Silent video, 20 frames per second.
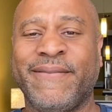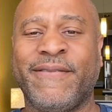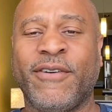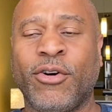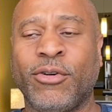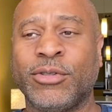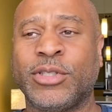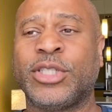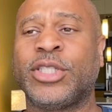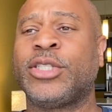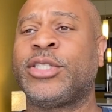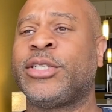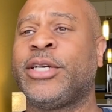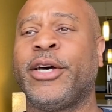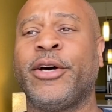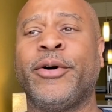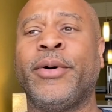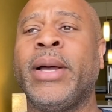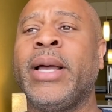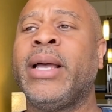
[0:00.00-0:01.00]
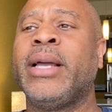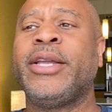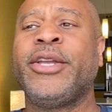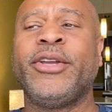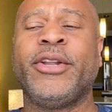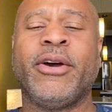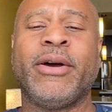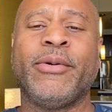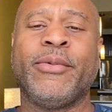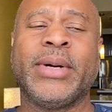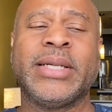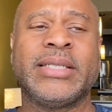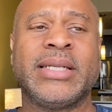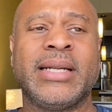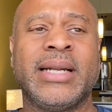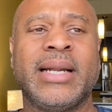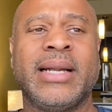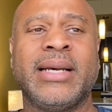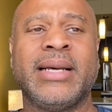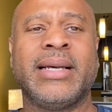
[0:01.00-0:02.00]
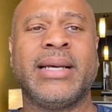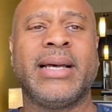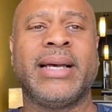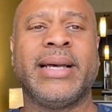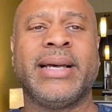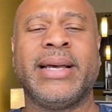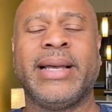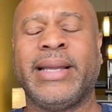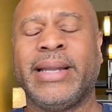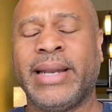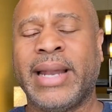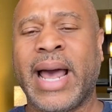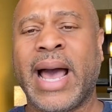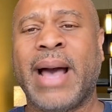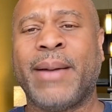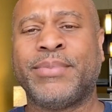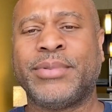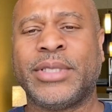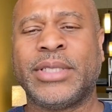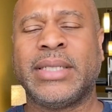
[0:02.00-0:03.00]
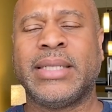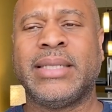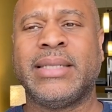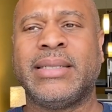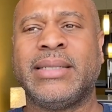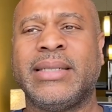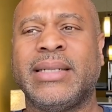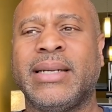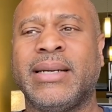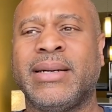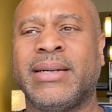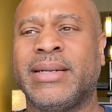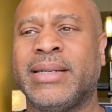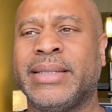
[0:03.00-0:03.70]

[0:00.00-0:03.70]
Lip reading: volts. So, you know, it wasn't an option